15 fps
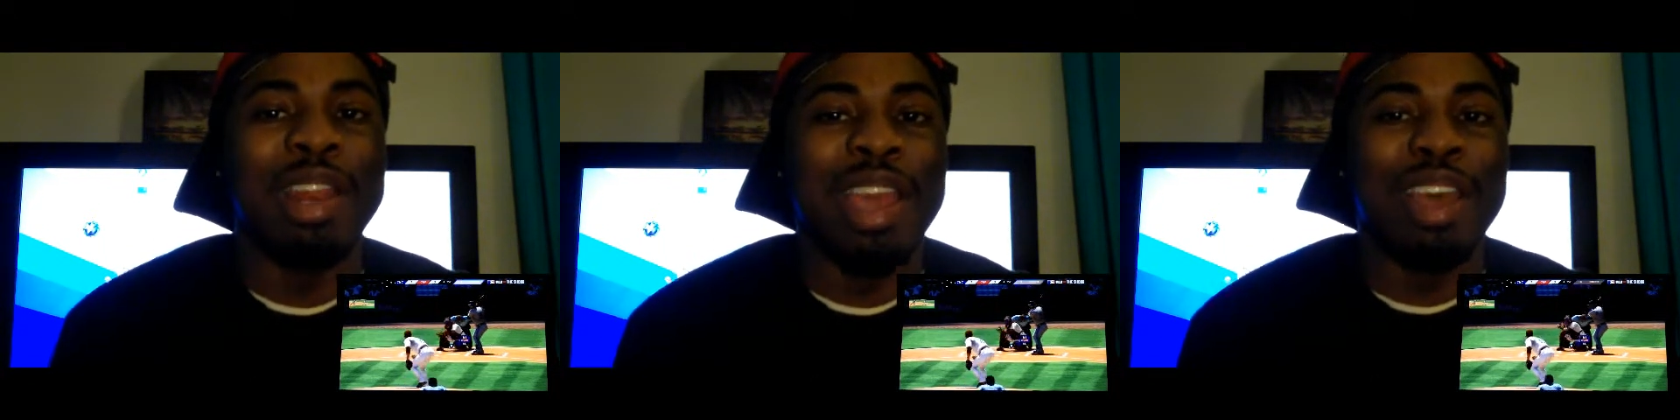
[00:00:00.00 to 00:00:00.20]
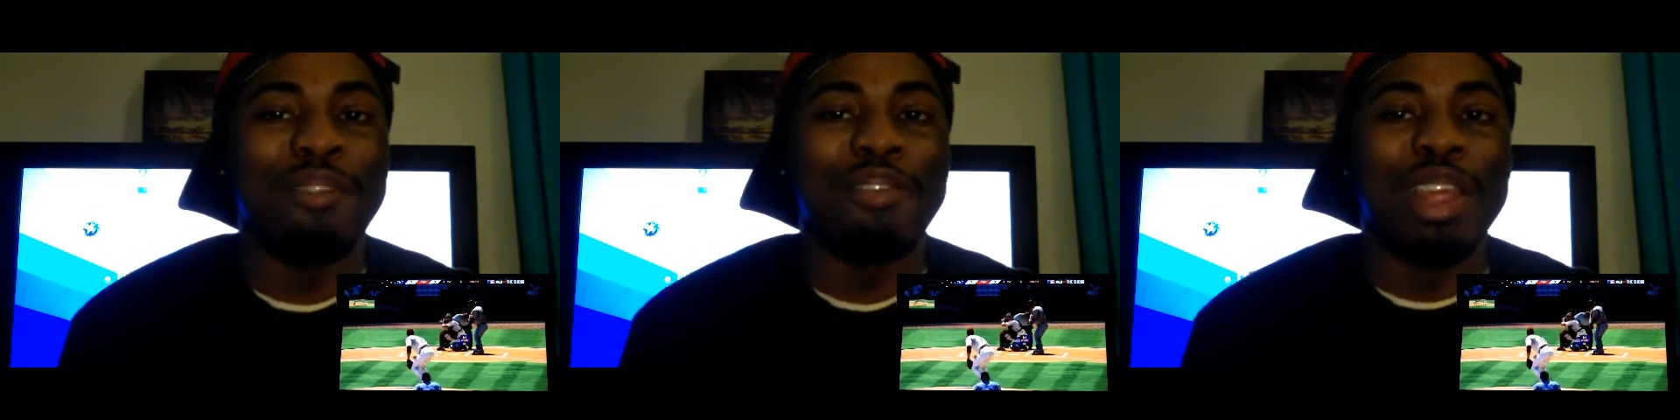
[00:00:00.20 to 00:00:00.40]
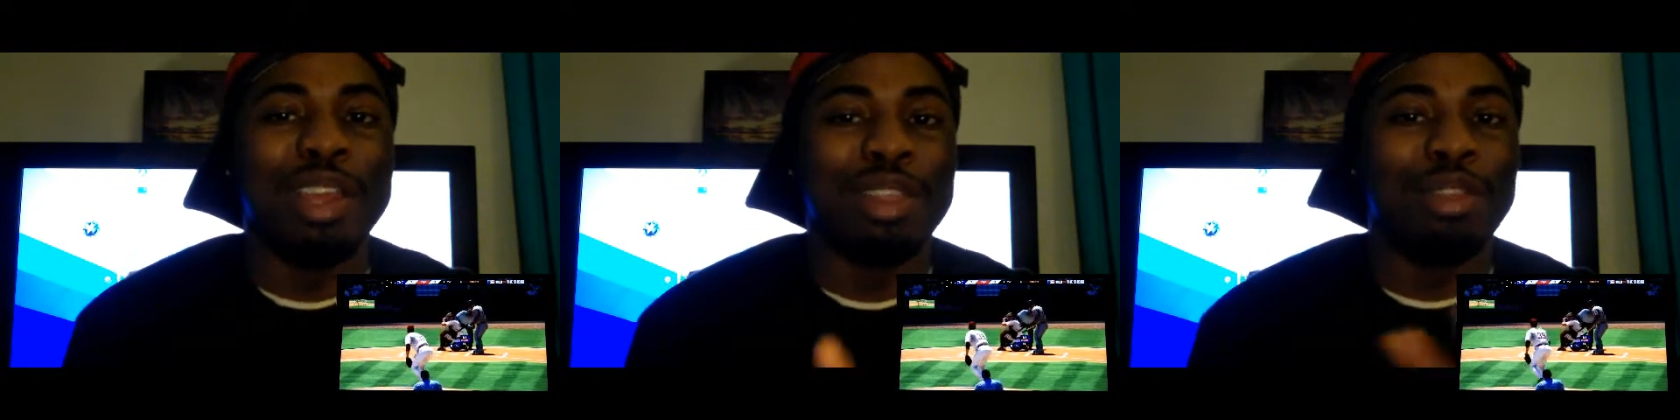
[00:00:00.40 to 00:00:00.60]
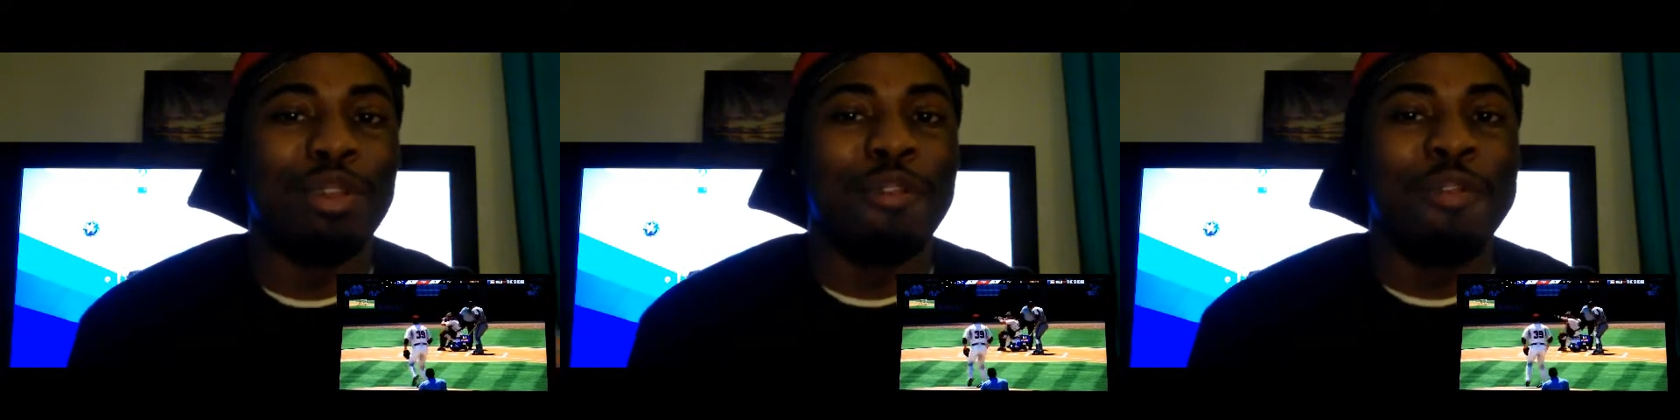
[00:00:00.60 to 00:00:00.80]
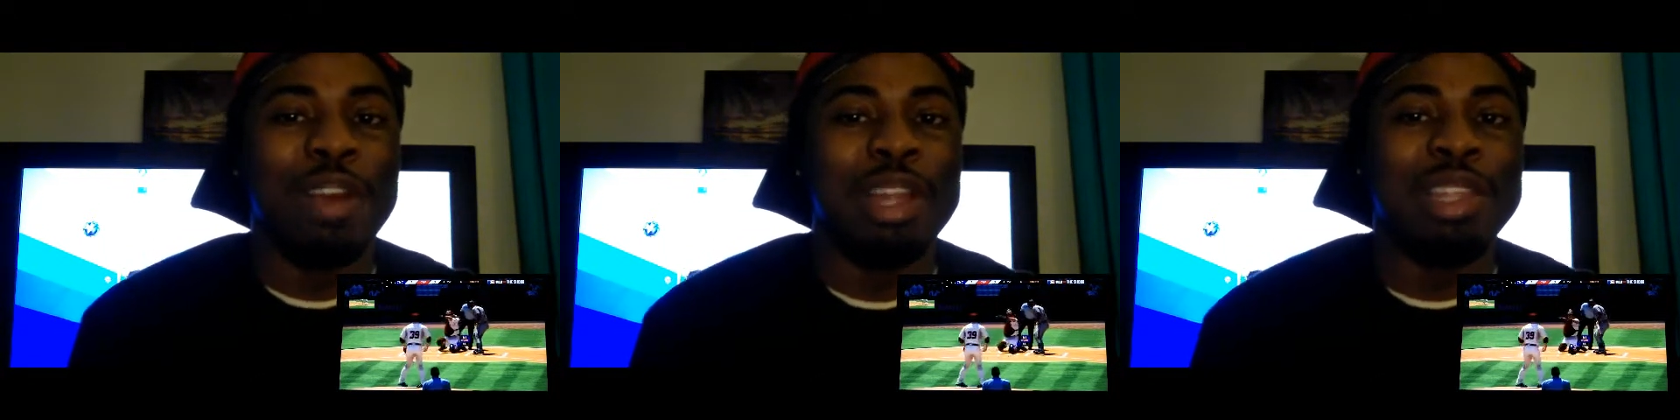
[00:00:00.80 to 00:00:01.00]
and have like
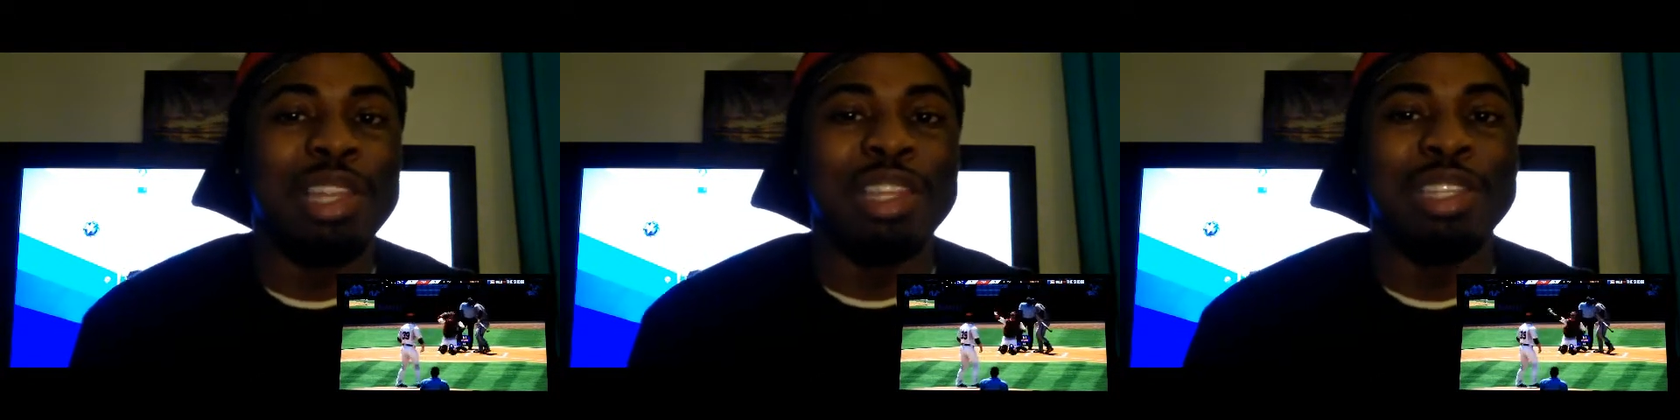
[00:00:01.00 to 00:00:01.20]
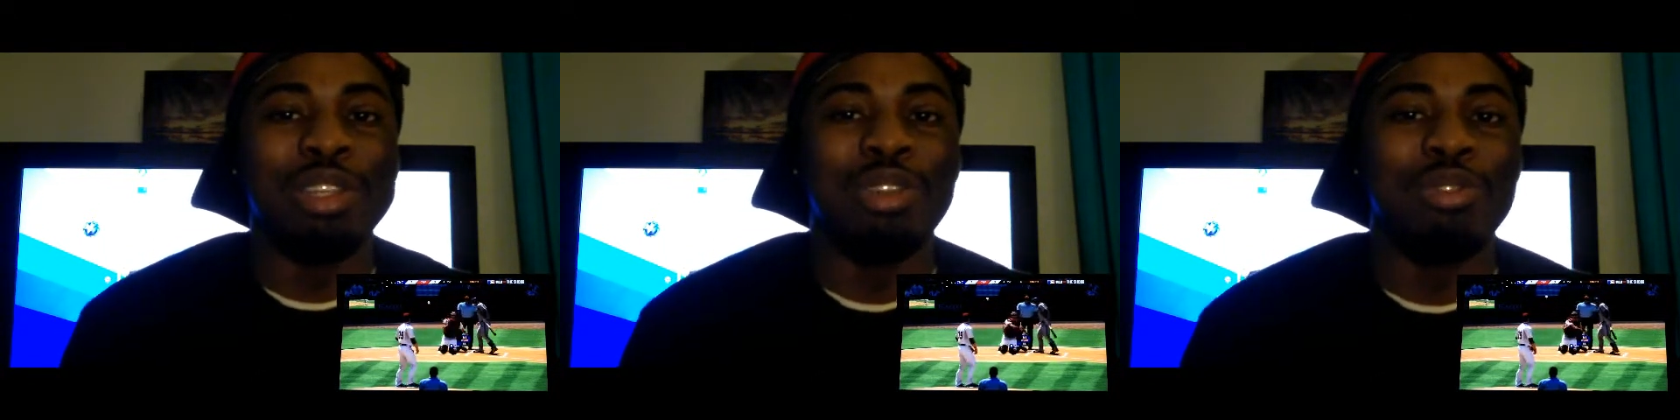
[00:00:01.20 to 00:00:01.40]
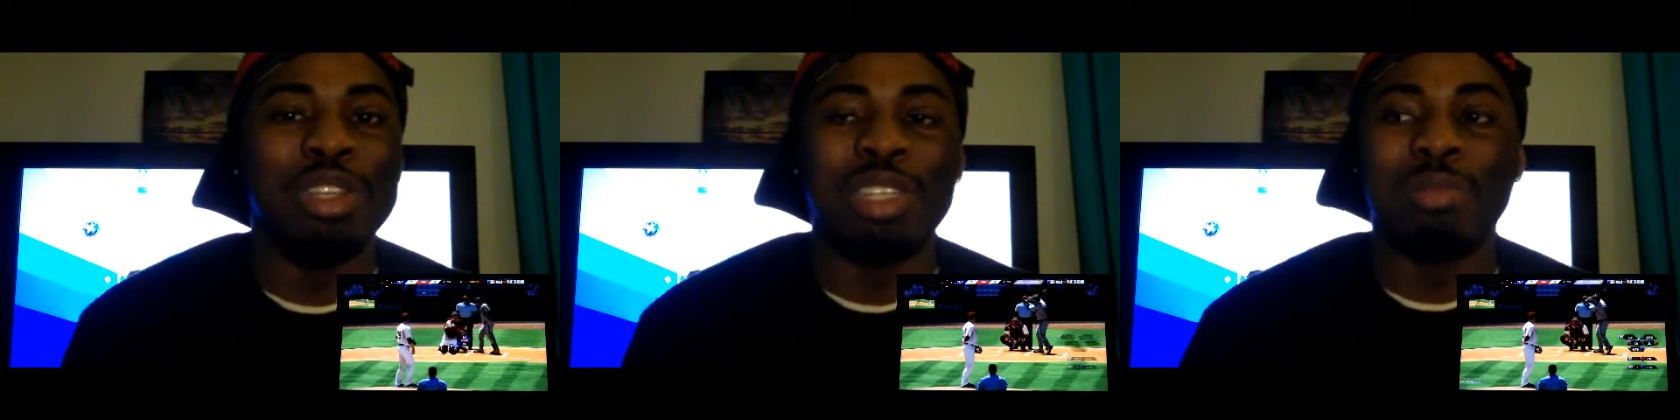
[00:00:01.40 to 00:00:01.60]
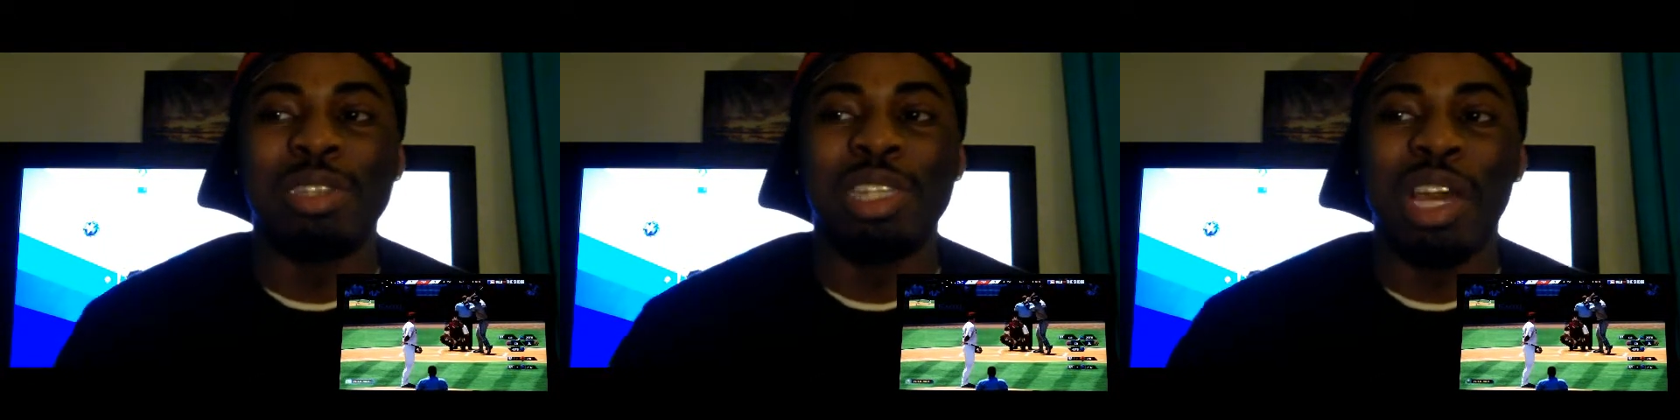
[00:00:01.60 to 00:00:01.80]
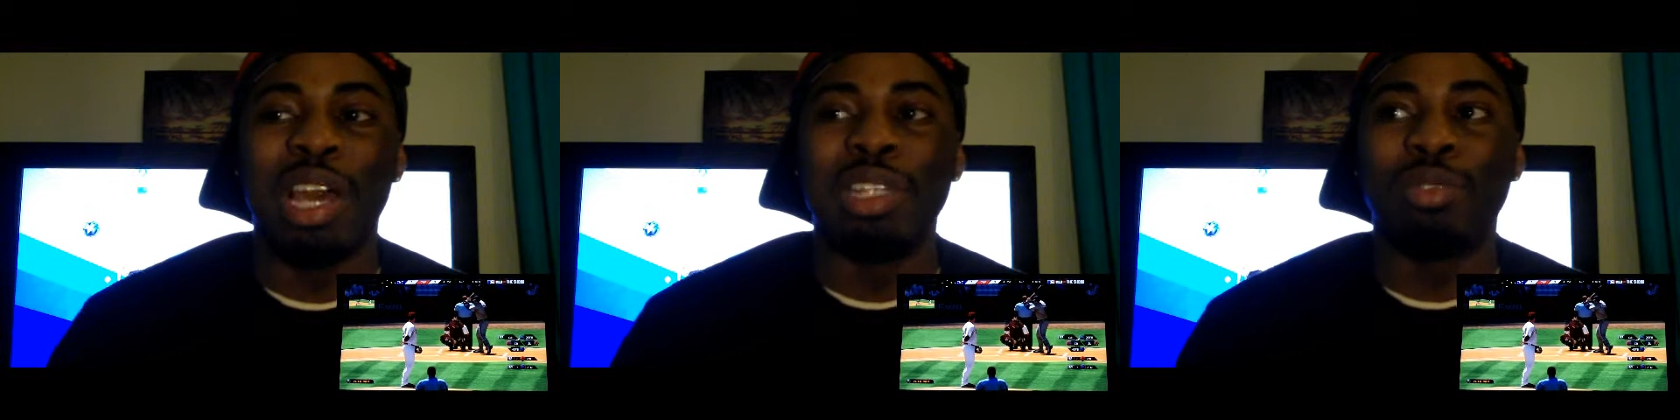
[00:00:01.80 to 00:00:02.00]
little fun things to do just
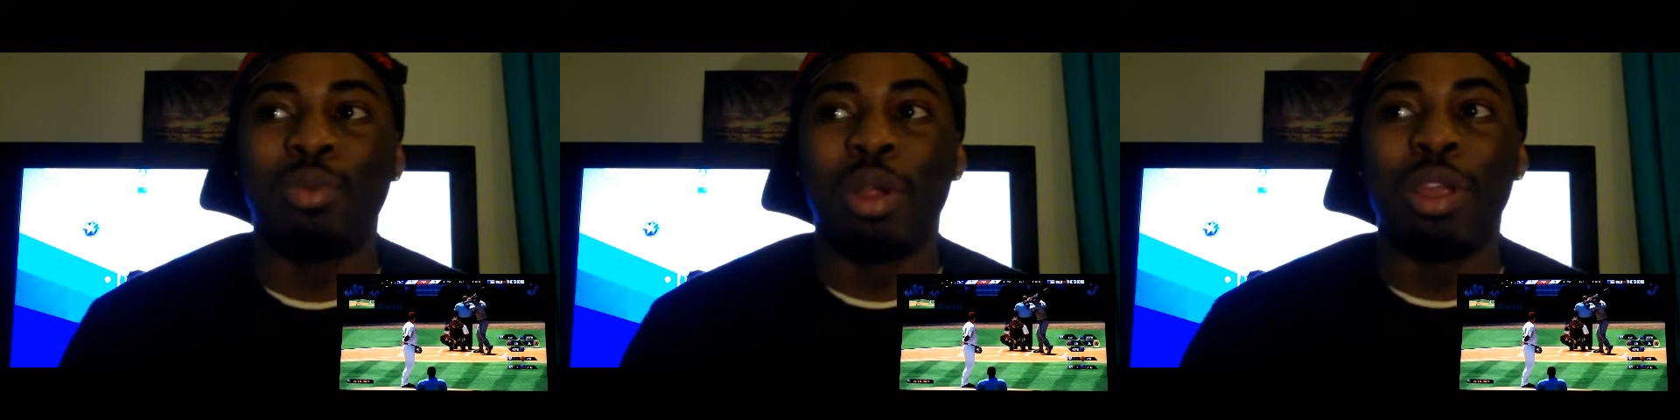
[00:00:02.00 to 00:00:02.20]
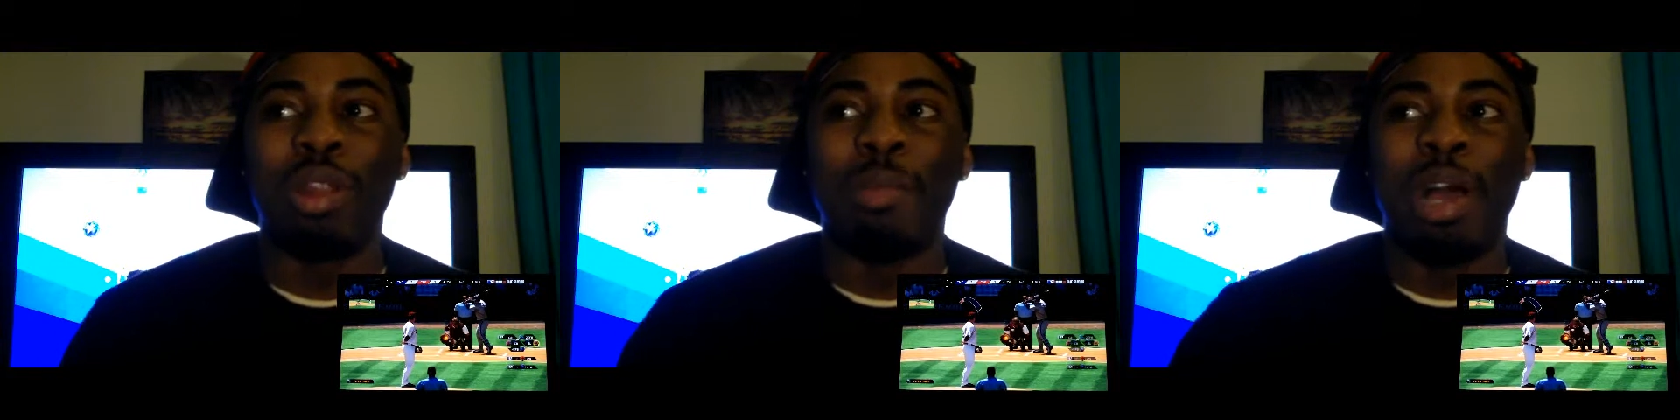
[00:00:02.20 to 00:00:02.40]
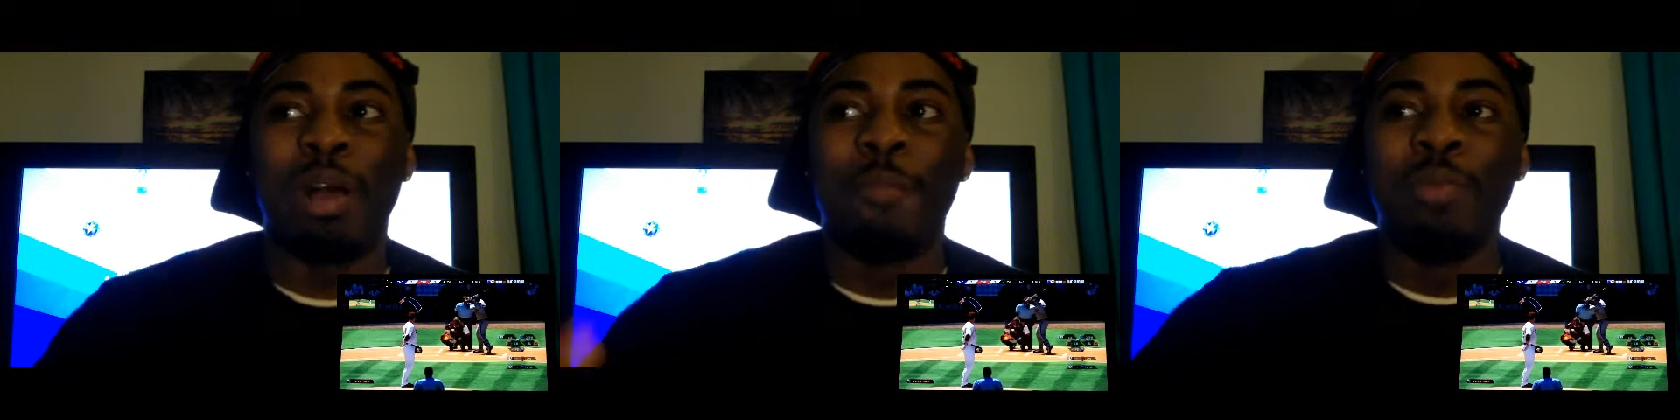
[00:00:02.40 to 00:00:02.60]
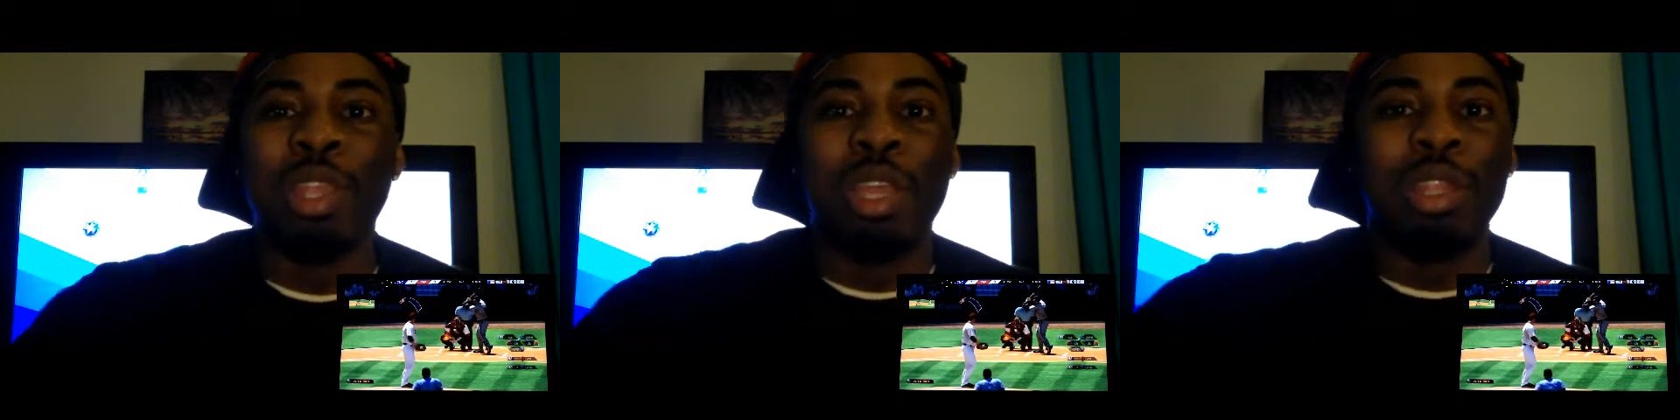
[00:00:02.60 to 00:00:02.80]
besides worrying about